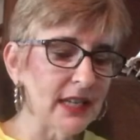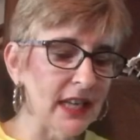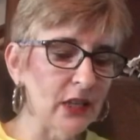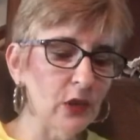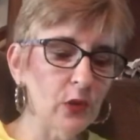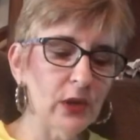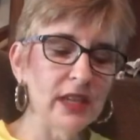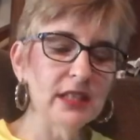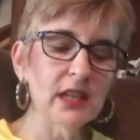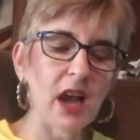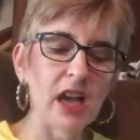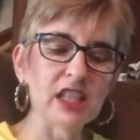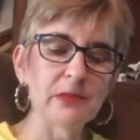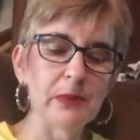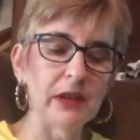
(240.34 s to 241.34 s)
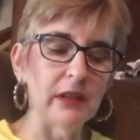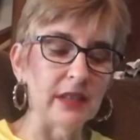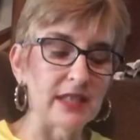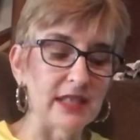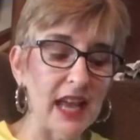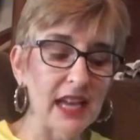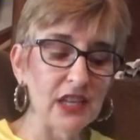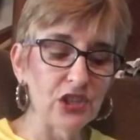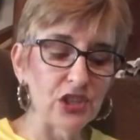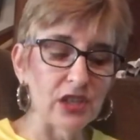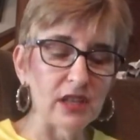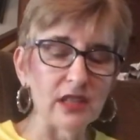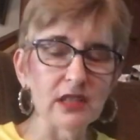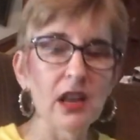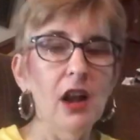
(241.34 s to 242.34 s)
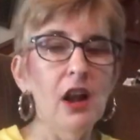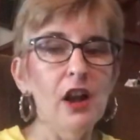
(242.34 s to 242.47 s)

increased hospitalizations,